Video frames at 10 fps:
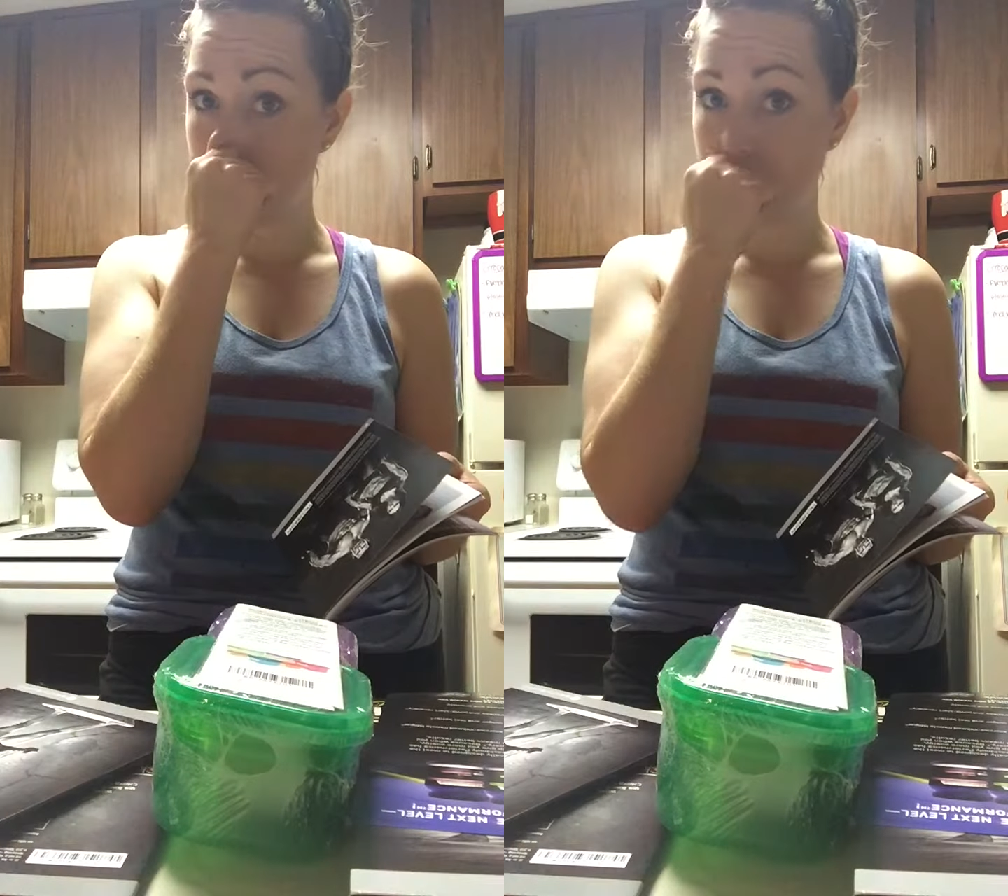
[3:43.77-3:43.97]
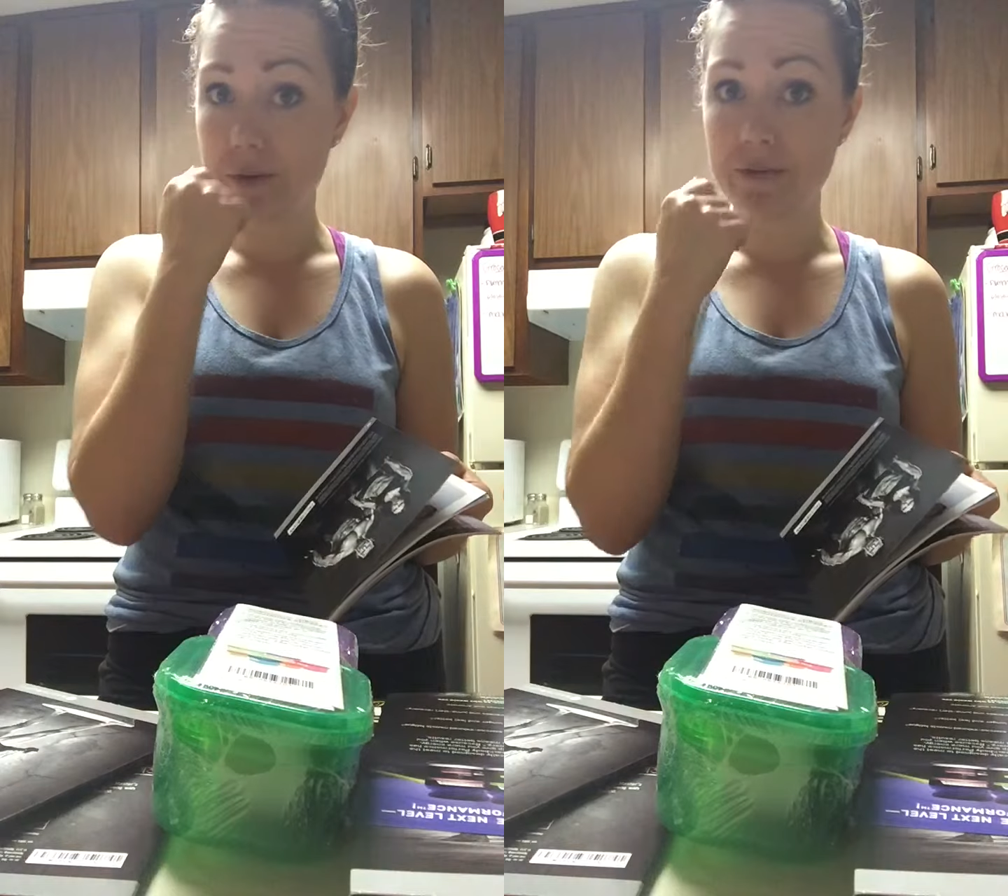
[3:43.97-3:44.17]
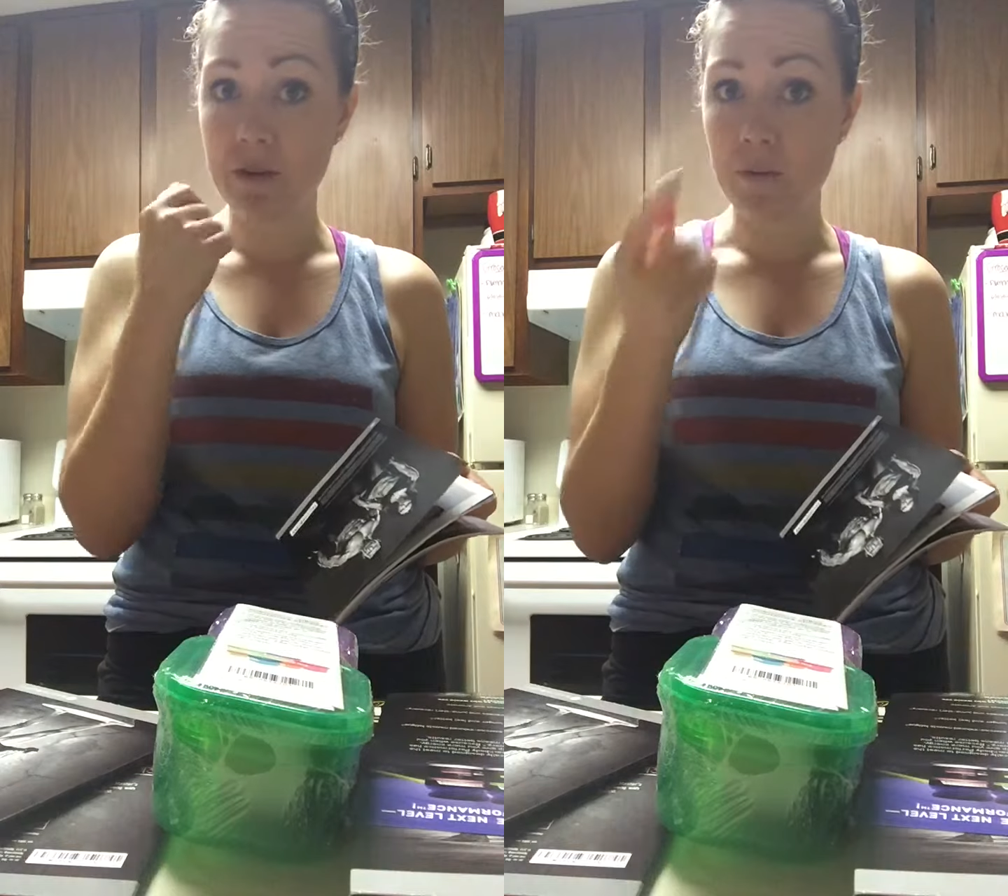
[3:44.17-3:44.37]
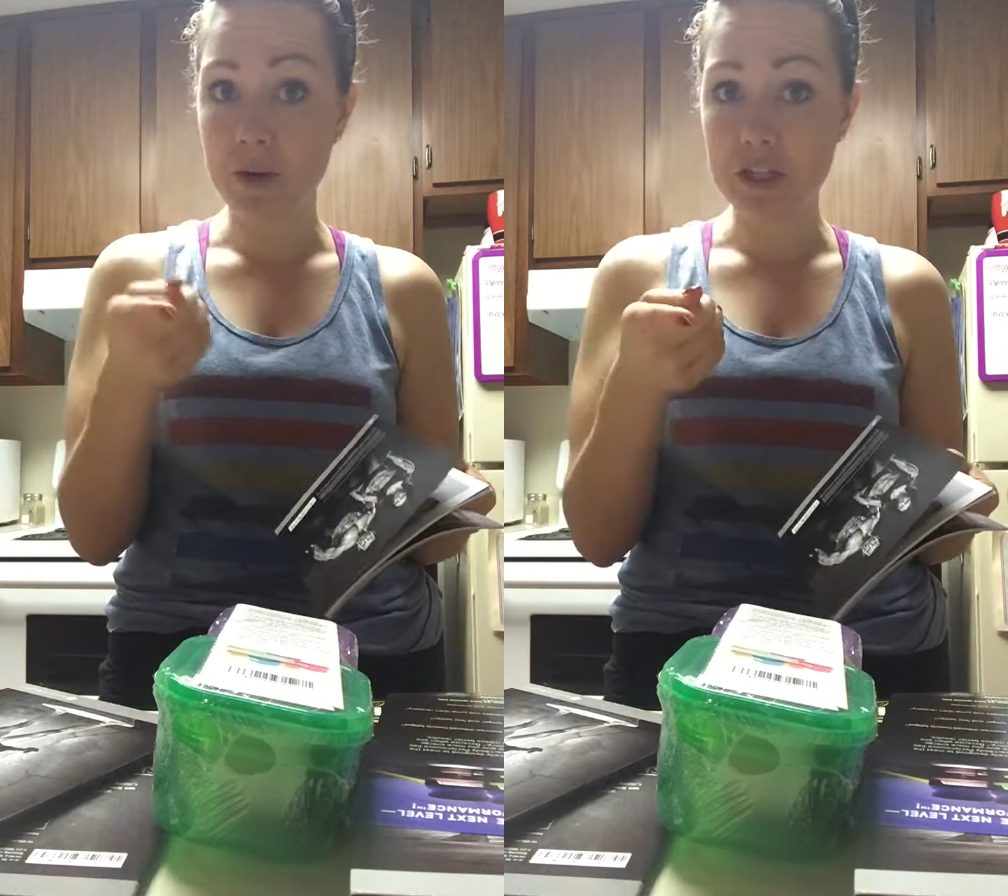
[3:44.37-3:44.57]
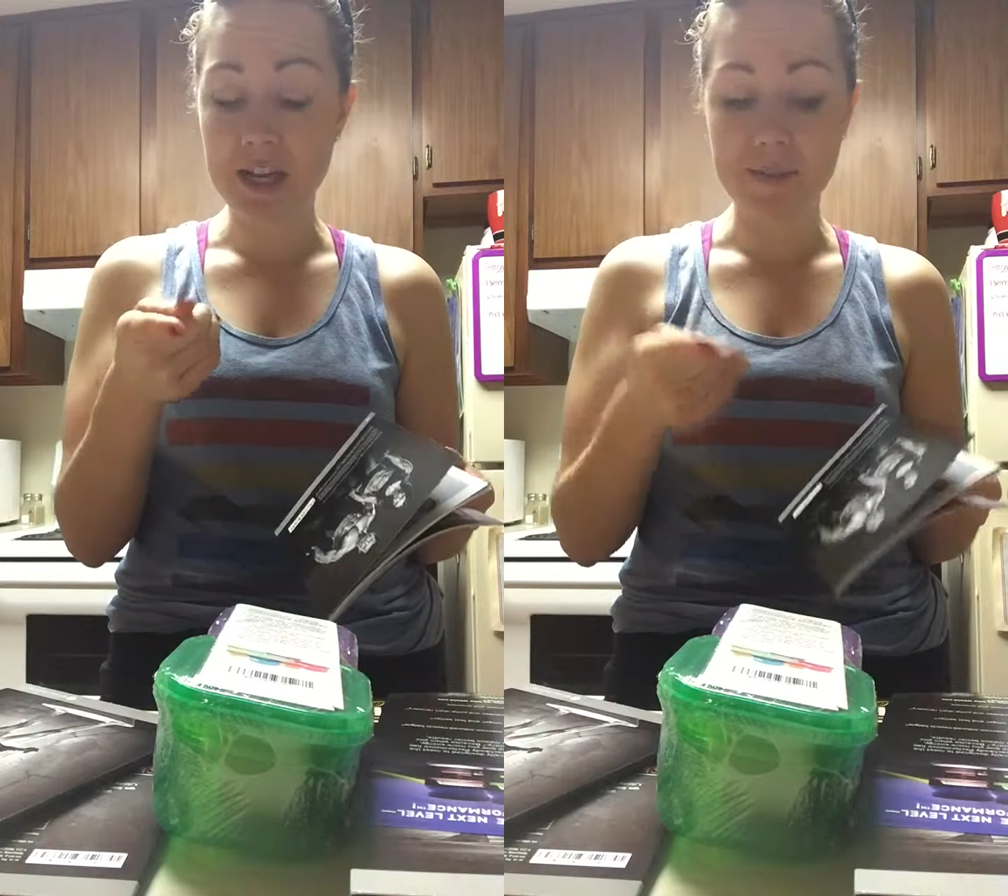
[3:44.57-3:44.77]
so if you
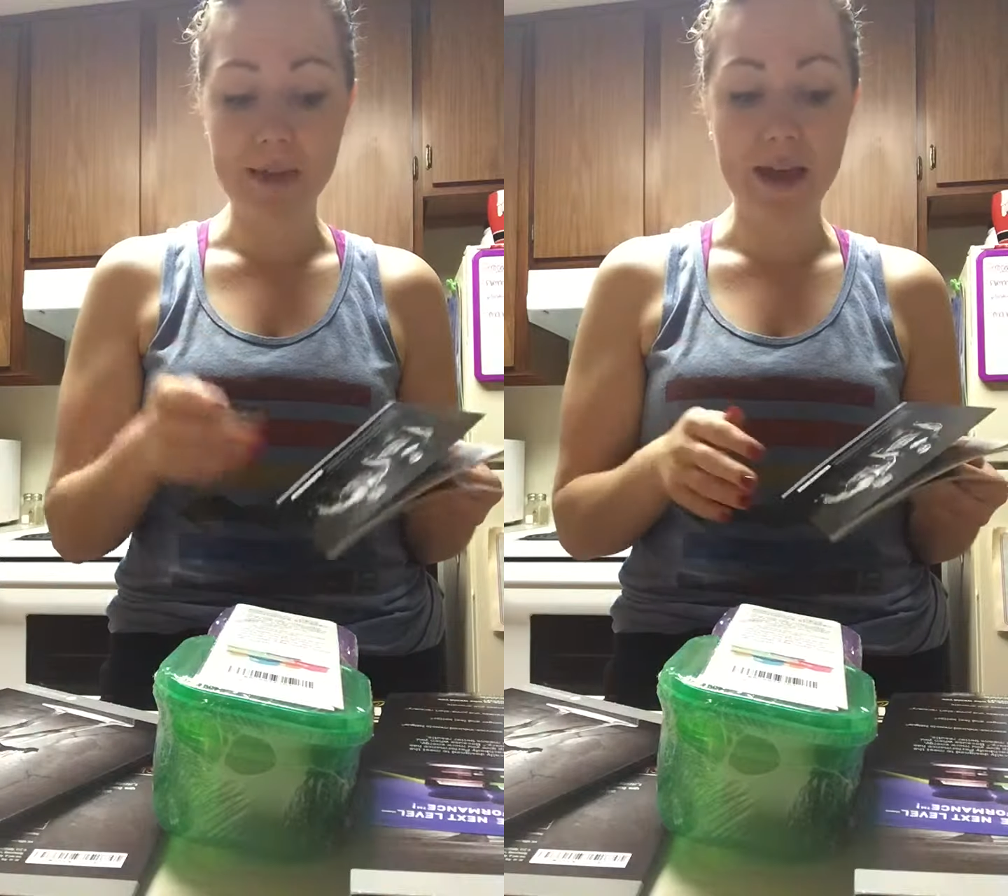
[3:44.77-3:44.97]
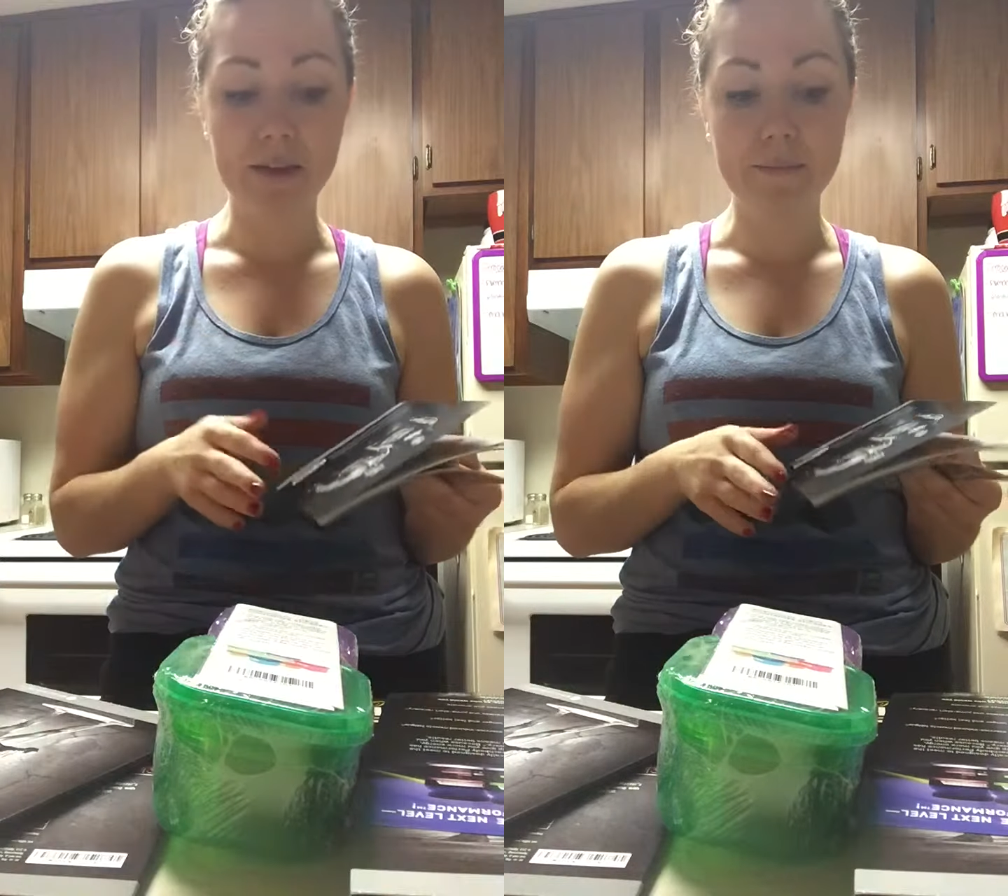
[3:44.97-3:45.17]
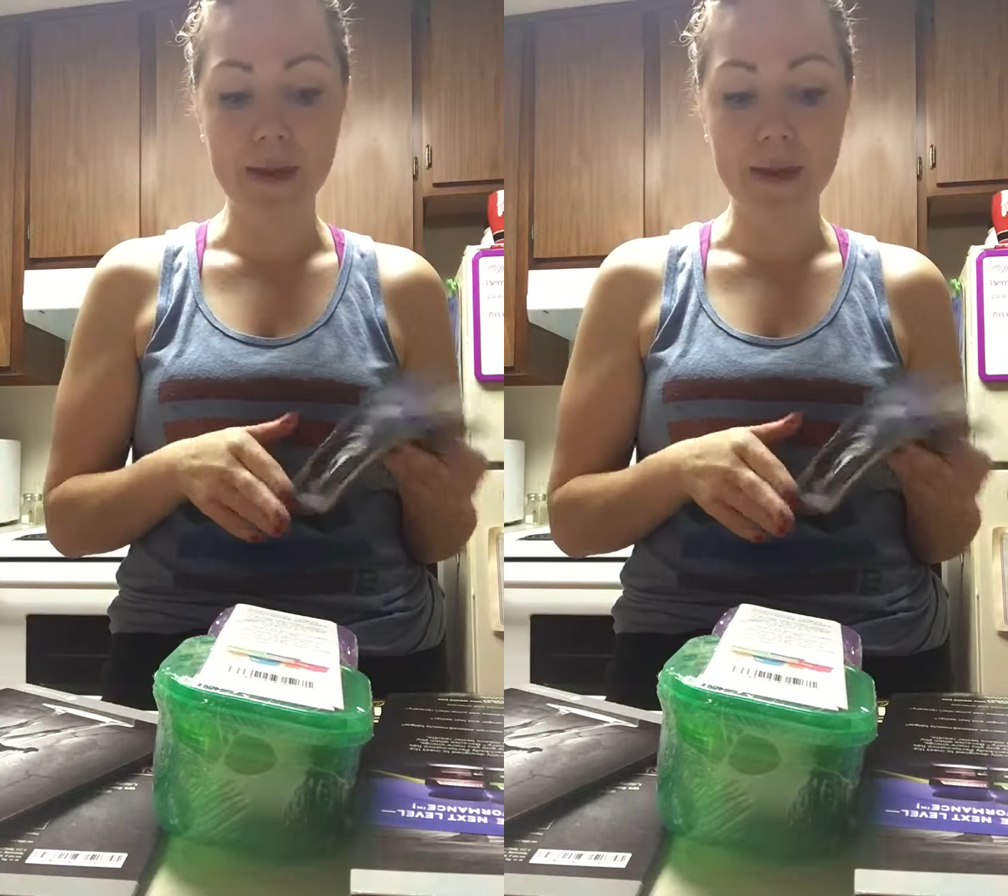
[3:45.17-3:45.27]
want to check me out,